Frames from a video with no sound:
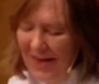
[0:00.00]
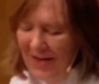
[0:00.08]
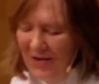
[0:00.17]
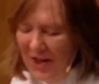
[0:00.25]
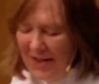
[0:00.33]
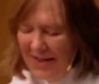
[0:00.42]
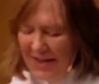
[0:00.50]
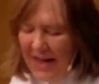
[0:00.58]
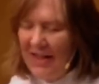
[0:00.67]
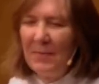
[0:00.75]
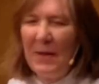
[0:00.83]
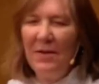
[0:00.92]
Jesus
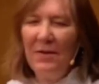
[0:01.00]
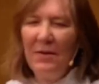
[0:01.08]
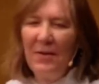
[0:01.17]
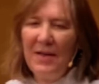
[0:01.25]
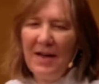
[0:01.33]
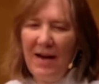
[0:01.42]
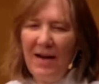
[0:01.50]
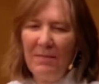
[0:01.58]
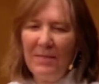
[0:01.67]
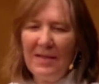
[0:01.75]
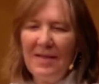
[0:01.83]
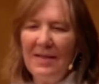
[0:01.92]
asked Peter 3
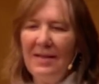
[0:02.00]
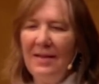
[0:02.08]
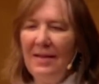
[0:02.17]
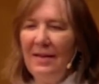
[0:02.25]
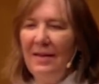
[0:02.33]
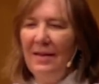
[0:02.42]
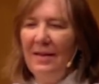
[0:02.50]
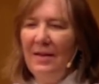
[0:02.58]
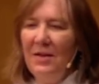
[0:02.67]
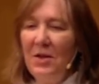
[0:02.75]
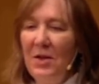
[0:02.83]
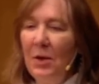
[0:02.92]
times,
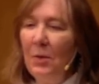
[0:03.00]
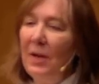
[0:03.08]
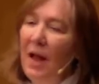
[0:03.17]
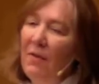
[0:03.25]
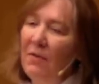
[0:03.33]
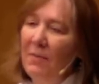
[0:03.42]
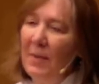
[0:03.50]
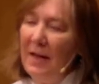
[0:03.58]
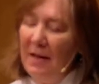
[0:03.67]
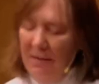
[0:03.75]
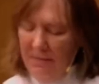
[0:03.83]
"Do you love me?"